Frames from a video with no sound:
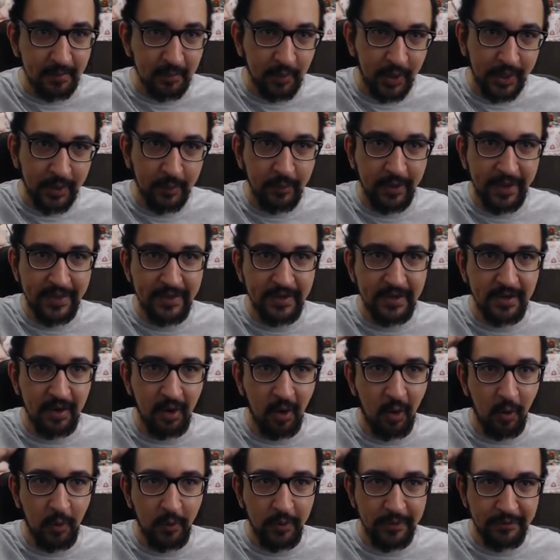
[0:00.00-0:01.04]
I'm gonna render
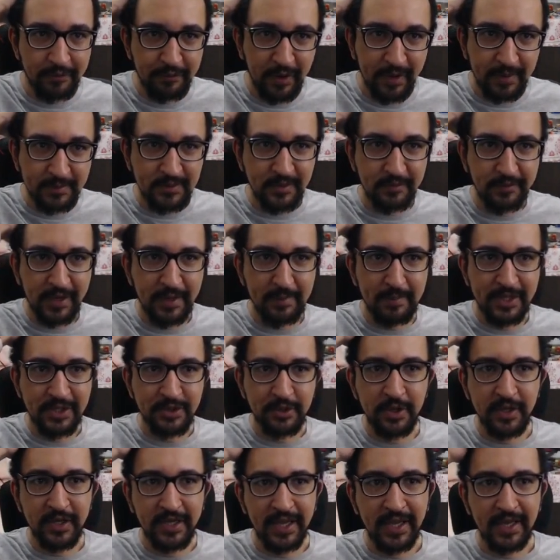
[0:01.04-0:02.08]
all the frames of
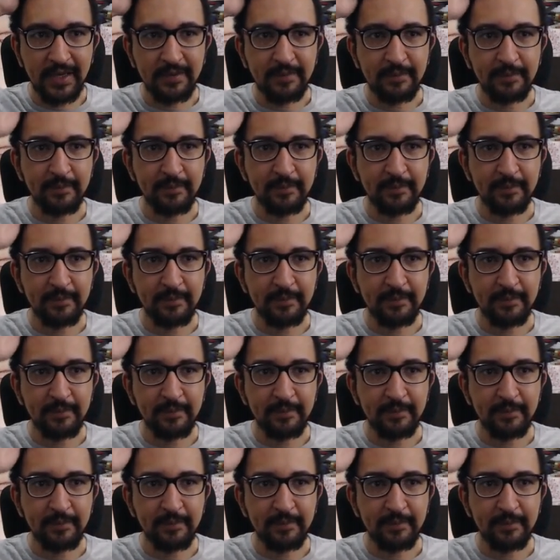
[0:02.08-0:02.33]
animation again.